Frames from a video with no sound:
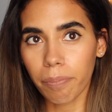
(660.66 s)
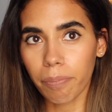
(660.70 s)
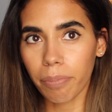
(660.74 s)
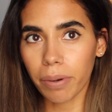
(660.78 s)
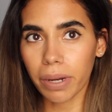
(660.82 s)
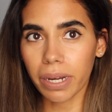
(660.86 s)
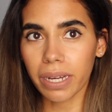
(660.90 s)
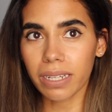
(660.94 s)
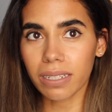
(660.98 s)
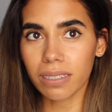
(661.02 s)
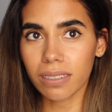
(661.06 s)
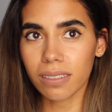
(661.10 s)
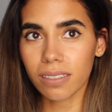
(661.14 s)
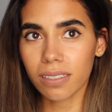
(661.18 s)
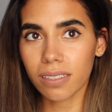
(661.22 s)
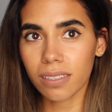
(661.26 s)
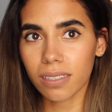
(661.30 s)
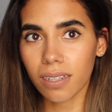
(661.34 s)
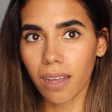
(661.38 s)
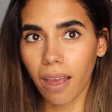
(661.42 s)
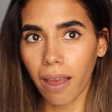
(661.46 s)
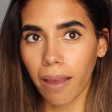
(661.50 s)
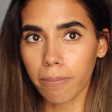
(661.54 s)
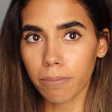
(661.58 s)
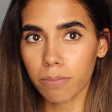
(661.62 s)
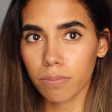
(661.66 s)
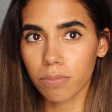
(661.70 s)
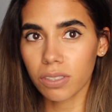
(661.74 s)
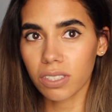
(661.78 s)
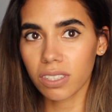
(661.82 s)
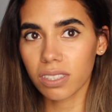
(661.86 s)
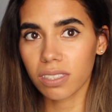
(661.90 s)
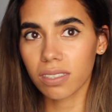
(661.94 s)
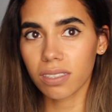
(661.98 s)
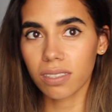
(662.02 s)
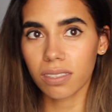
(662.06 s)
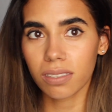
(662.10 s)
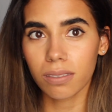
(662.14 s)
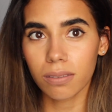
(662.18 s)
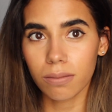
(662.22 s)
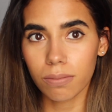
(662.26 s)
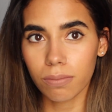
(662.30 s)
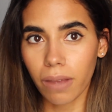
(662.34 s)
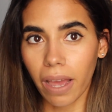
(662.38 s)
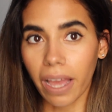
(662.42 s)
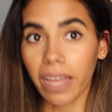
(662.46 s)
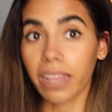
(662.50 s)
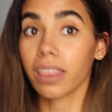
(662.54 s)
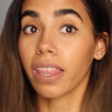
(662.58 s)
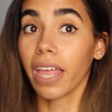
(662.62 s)
but
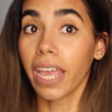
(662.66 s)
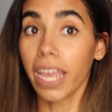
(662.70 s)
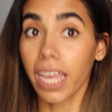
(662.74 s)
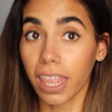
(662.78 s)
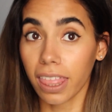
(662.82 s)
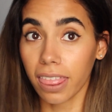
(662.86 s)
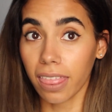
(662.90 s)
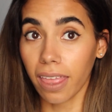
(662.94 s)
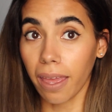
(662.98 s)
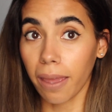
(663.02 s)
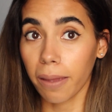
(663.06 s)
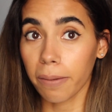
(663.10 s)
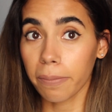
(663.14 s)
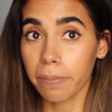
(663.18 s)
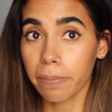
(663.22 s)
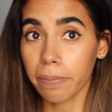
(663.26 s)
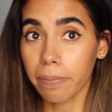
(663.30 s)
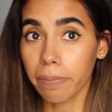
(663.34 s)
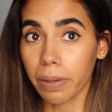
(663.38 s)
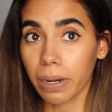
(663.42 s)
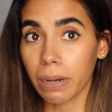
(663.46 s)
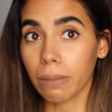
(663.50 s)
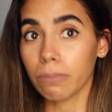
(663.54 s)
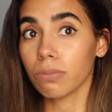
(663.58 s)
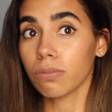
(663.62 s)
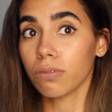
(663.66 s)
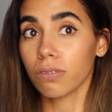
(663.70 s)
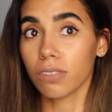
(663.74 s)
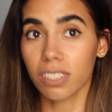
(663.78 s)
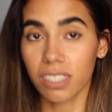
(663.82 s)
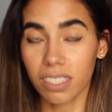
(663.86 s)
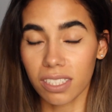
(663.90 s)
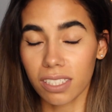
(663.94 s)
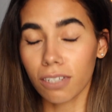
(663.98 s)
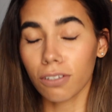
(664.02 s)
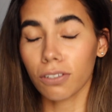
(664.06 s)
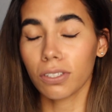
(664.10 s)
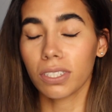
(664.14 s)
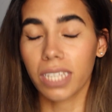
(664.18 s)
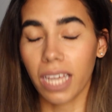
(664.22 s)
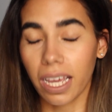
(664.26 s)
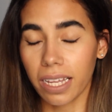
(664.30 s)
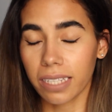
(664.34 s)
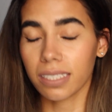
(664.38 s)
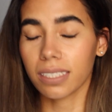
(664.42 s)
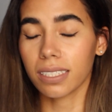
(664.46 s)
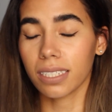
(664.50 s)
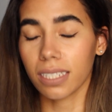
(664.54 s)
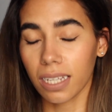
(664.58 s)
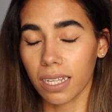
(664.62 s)
I like them, but I'm still
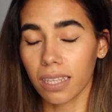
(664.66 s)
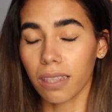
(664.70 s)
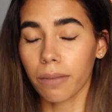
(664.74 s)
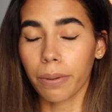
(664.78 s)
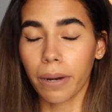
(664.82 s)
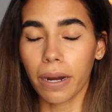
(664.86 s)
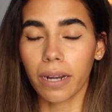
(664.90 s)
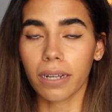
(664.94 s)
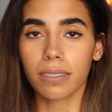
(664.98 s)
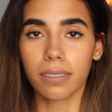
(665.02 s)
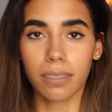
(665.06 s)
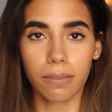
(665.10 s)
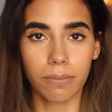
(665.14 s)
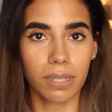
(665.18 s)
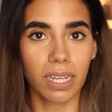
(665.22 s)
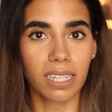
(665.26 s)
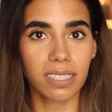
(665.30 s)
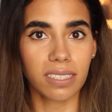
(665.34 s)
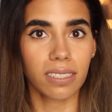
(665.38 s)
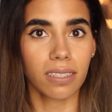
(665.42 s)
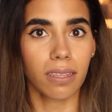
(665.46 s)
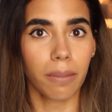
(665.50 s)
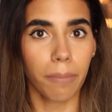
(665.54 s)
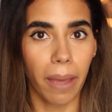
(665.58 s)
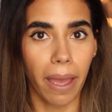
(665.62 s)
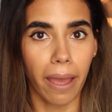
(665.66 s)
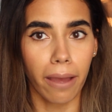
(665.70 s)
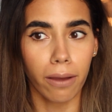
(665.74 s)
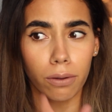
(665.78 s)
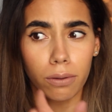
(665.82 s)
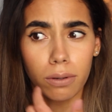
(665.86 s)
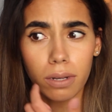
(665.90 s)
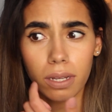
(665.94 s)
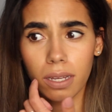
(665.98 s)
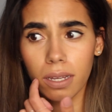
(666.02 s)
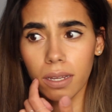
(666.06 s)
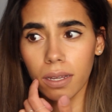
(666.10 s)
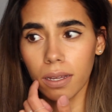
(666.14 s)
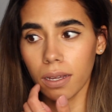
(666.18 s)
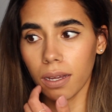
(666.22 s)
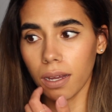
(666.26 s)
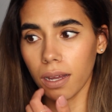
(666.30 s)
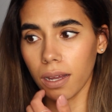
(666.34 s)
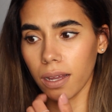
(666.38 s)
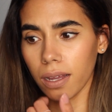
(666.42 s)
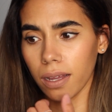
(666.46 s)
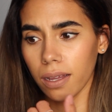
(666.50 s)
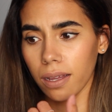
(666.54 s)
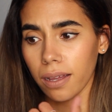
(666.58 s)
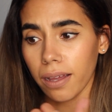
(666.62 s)
in the progress of testing them out.
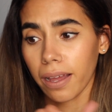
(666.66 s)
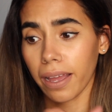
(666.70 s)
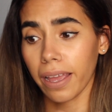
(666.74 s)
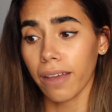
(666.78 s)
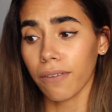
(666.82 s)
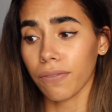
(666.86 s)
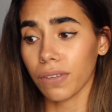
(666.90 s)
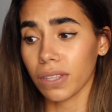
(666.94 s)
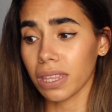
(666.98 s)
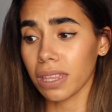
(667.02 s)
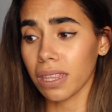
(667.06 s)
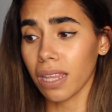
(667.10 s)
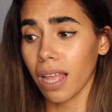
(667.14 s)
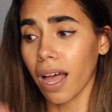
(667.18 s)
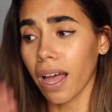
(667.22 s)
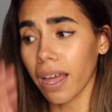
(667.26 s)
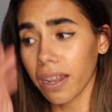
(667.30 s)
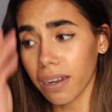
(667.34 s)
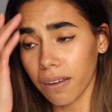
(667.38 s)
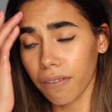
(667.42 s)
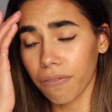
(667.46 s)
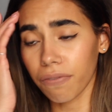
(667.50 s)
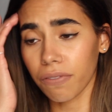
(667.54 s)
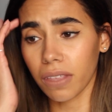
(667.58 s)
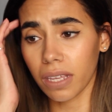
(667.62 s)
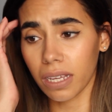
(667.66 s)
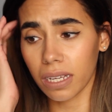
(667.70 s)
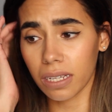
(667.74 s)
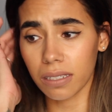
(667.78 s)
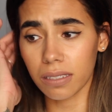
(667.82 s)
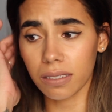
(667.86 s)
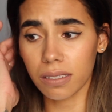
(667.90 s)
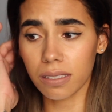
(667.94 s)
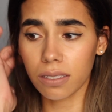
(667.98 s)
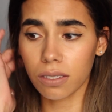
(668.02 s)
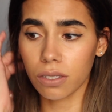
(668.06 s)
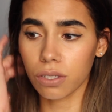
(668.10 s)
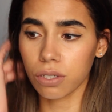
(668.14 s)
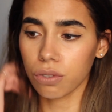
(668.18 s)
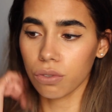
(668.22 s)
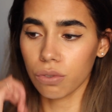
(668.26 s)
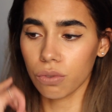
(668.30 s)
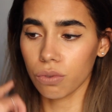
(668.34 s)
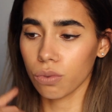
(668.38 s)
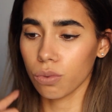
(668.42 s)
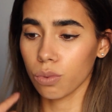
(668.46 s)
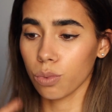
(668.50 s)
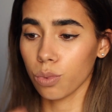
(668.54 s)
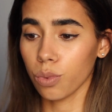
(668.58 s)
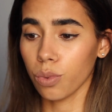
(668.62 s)
I have a lot of things
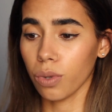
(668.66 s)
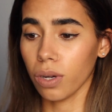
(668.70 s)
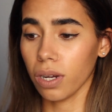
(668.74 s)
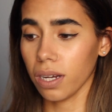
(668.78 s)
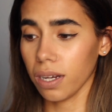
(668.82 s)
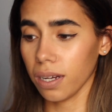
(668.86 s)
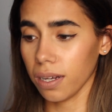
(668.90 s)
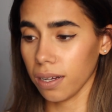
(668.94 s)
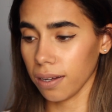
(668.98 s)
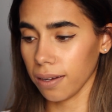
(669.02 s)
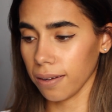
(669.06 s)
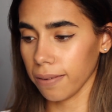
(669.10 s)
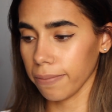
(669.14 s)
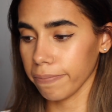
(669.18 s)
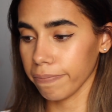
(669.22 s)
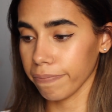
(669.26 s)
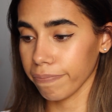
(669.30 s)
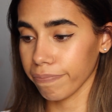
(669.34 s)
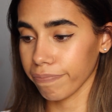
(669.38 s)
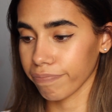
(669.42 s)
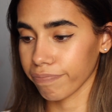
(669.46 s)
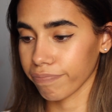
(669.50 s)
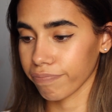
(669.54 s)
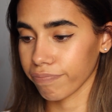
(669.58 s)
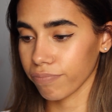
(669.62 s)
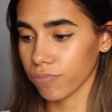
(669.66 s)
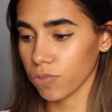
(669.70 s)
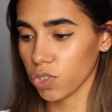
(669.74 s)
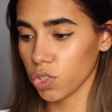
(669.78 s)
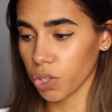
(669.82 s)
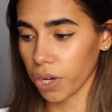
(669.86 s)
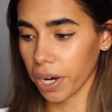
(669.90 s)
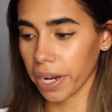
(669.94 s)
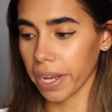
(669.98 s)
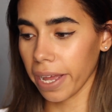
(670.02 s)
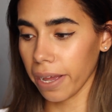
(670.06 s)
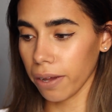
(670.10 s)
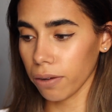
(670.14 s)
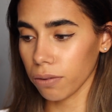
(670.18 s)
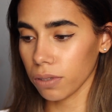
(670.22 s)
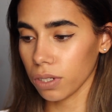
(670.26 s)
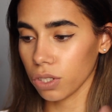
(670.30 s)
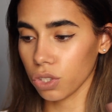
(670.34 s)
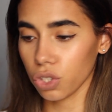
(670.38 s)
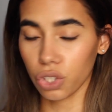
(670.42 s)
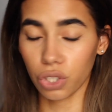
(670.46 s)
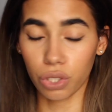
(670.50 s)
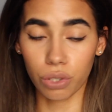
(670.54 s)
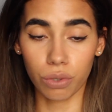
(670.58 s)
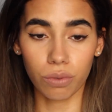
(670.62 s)
to try out
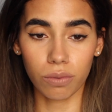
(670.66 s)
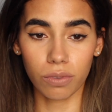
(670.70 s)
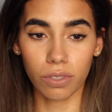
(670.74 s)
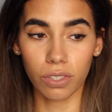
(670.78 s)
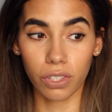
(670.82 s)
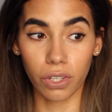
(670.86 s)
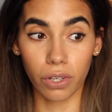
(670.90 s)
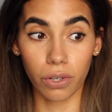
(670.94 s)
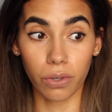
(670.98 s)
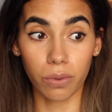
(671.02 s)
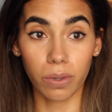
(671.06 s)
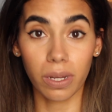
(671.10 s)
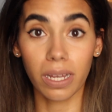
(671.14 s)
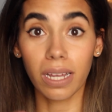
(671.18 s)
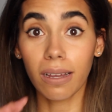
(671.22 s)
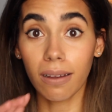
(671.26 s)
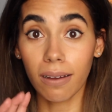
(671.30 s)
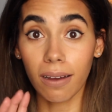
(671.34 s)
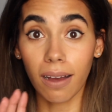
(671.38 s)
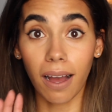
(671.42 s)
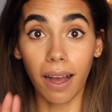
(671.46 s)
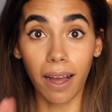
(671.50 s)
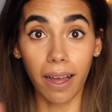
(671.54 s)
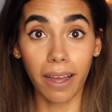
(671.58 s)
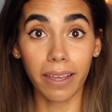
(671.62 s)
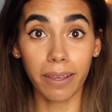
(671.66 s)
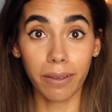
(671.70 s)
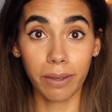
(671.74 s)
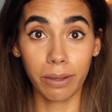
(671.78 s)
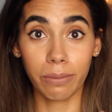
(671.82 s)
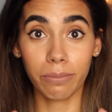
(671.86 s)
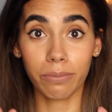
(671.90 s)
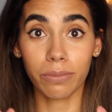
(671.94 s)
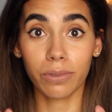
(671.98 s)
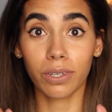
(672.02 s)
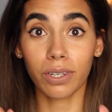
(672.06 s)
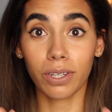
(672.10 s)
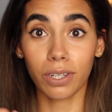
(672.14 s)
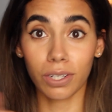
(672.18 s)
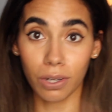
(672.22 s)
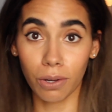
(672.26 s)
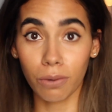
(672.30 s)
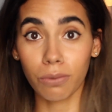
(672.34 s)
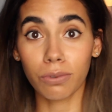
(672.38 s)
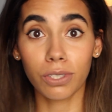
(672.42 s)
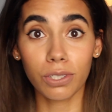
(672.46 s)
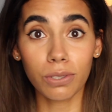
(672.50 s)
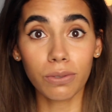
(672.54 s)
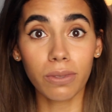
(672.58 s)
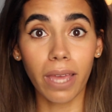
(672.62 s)
and shoot, so I am gonna
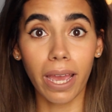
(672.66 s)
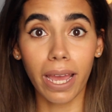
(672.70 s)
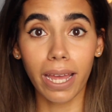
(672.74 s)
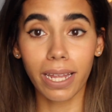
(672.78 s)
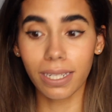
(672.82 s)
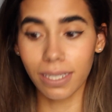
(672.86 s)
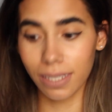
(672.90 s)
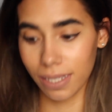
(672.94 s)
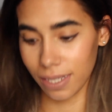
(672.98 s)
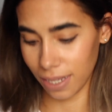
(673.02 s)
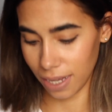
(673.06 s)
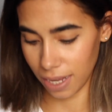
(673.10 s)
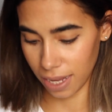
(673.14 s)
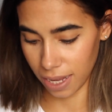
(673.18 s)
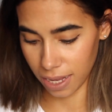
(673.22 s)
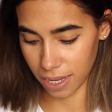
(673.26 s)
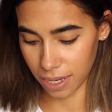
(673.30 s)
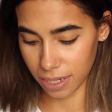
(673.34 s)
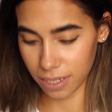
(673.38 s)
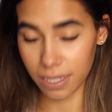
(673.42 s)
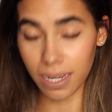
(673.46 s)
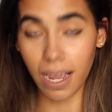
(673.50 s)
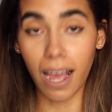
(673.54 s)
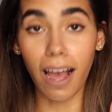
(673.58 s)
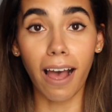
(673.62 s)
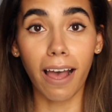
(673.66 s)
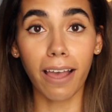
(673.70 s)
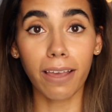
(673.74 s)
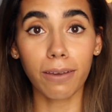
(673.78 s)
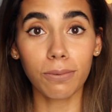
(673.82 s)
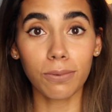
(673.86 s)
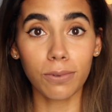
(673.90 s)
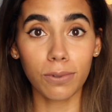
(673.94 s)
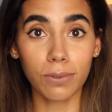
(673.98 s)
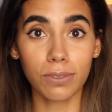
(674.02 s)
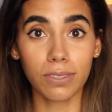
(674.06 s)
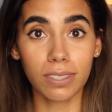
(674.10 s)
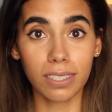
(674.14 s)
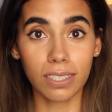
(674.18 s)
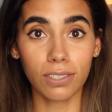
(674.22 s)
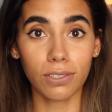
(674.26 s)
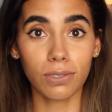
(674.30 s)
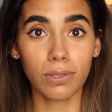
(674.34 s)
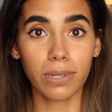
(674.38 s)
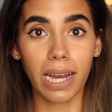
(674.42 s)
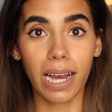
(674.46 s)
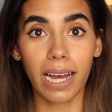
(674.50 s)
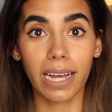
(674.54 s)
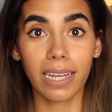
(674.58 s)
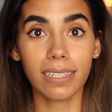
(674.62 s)
go do that, and I will see
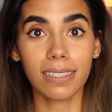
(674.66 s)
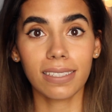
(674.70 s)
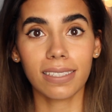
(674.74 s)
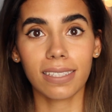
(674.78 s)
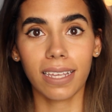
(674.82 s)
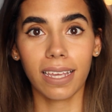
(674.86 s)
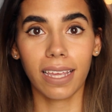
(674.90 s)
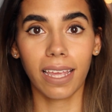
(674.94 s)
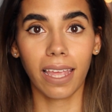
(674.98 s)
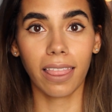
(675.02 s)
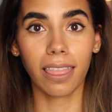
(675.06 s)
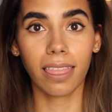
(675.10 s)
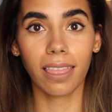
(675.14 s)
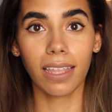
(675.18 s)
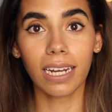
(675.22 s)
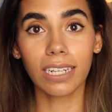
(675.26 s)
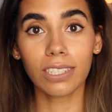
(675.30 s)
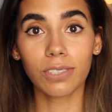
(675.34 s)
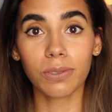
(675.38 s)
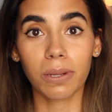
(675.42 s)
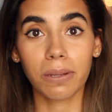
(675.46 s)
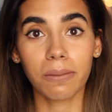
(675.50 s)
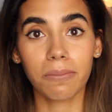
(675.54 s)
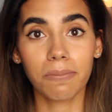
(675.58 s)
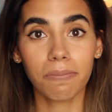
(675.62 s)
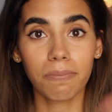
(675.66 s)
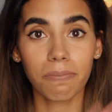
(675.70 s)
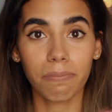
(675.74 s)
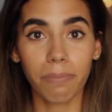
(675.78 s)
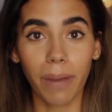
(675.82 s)
you guys in the next one.